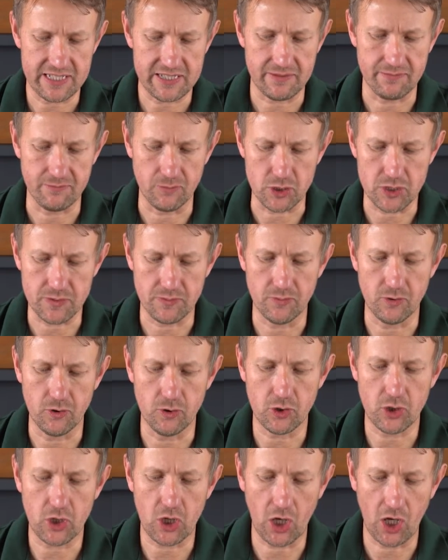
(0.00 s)
much
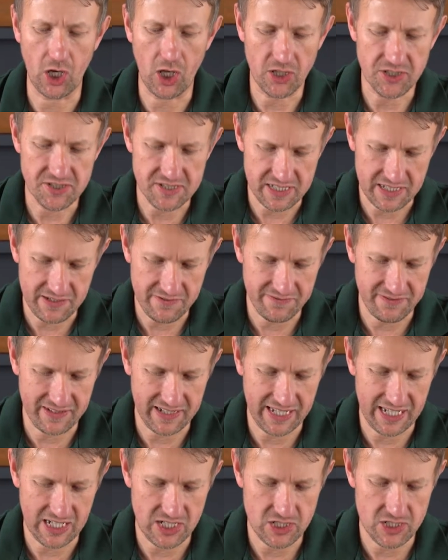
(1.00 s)
more glossy
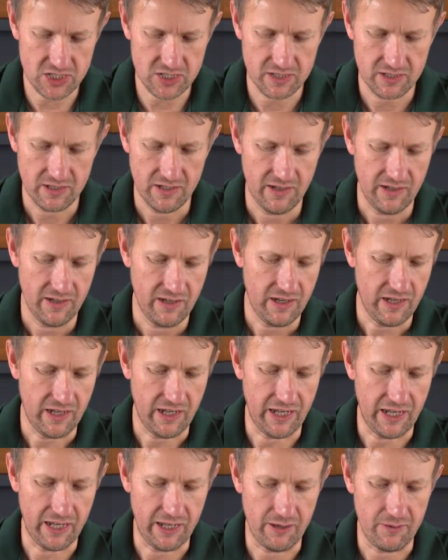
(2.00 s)
finish.
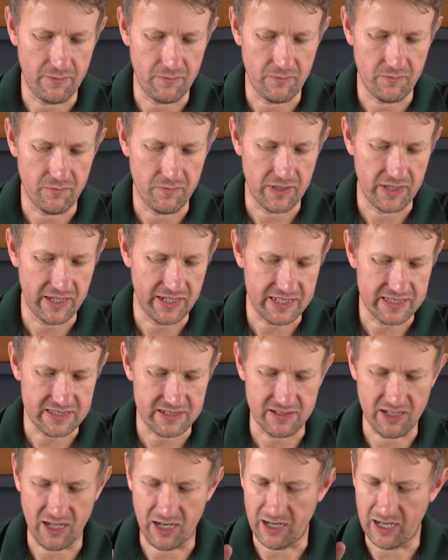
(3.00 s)
It's
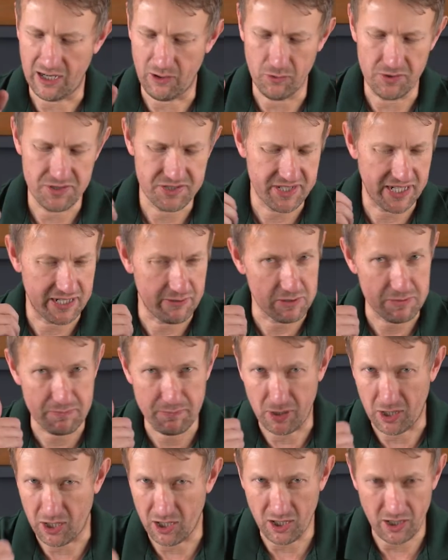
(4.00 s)
not. I wouldn't say it was
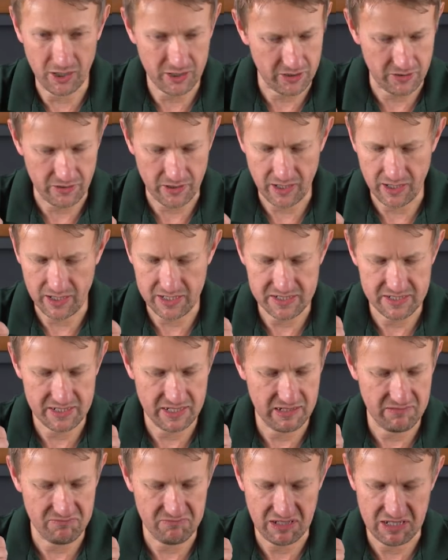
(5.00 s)

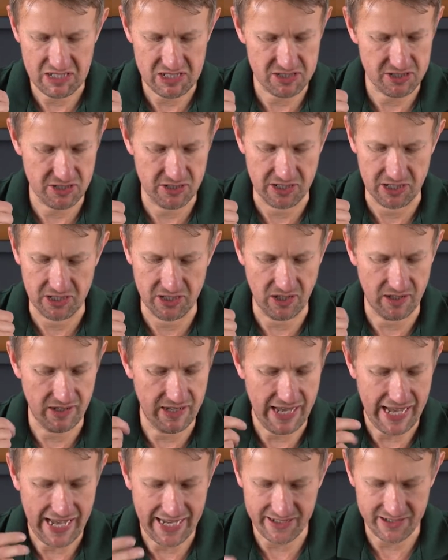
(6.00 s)
parkerizing. It's certainly not
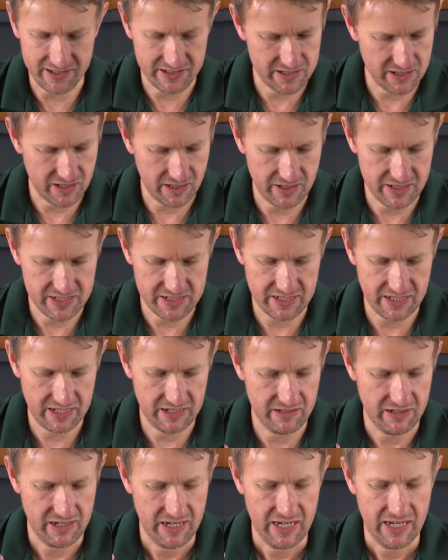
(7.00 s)

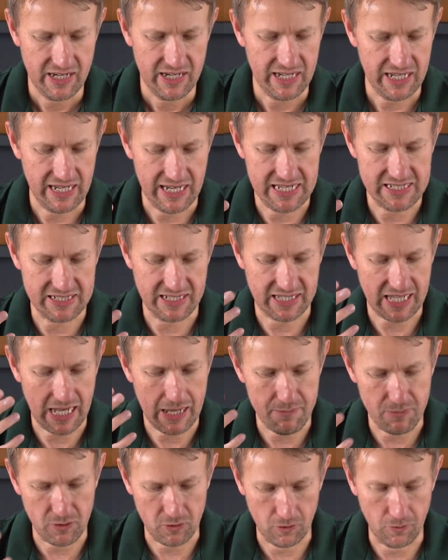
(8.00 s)
anodizing. It is a
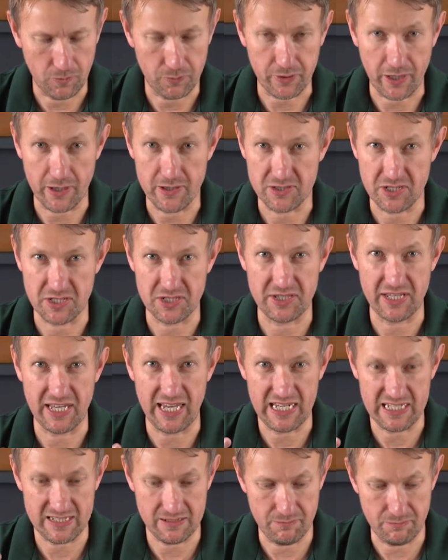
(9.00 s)
chemical process that
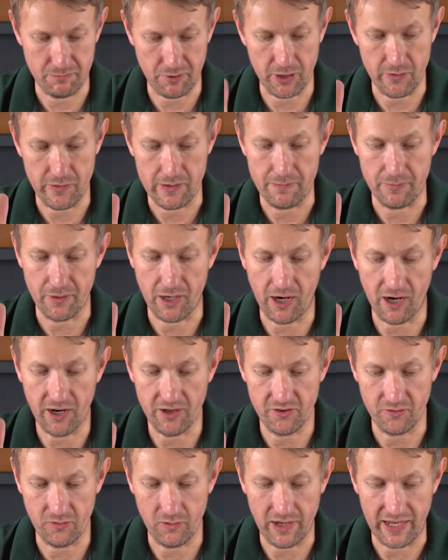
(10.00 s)
isn't bluing. But
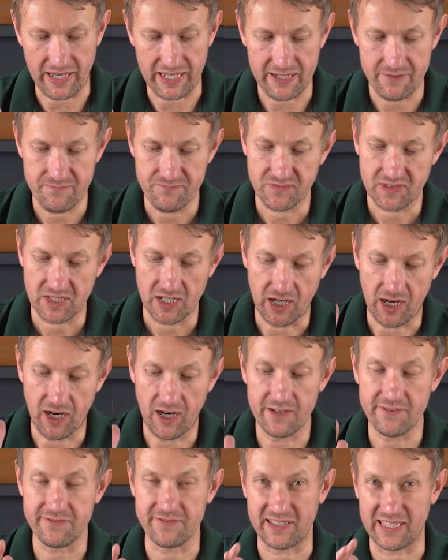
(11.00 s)
either way,
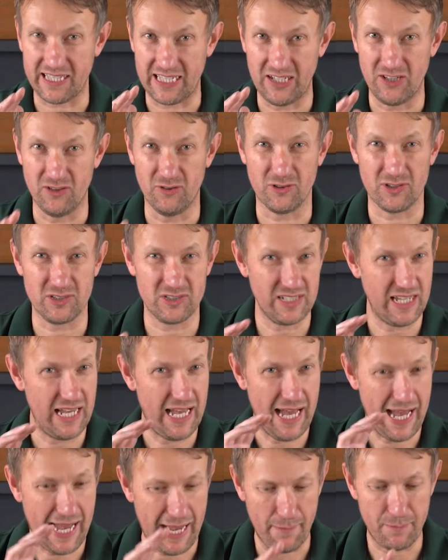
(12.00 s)
I think it looks
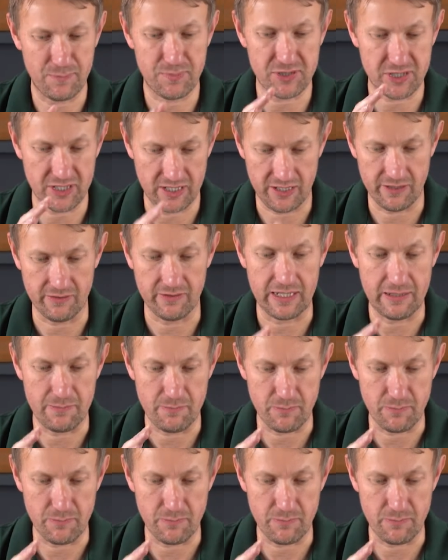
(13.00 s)
absolutely